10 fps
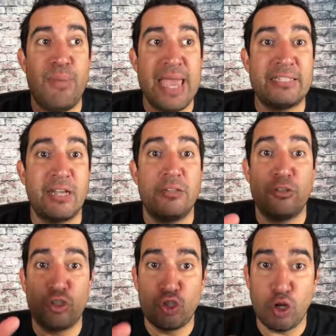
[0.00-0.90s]
based
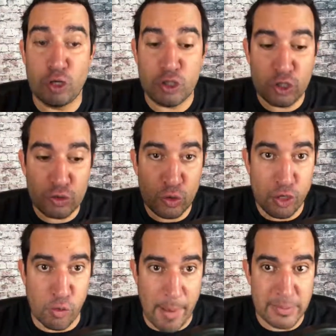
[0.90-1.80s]
on the search
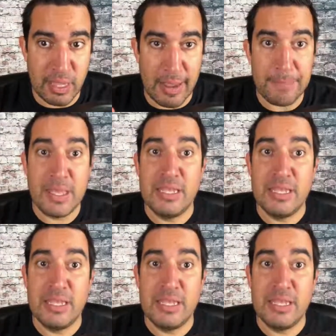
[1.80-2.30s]
to your website.